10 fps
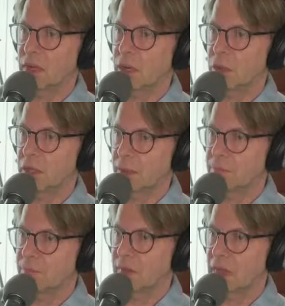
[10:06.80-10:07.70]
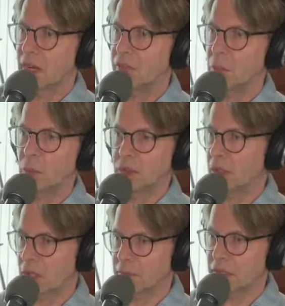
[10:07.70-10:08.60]
Okay, everyone,
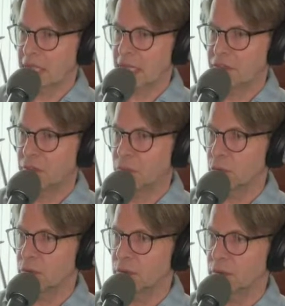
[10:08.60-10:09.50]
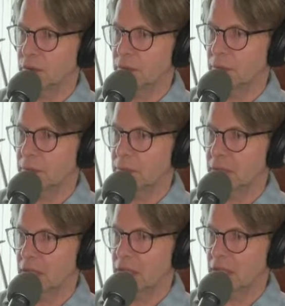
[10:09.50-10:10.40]
I'm going to have to move on,
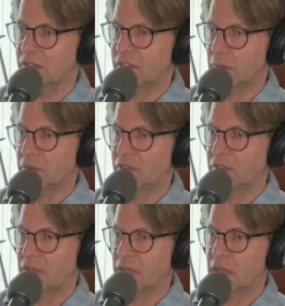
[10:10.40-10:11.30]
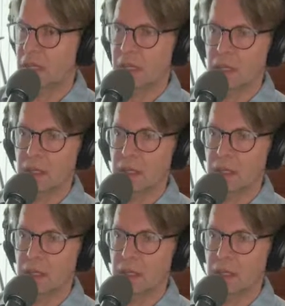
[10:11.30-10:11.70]
except to say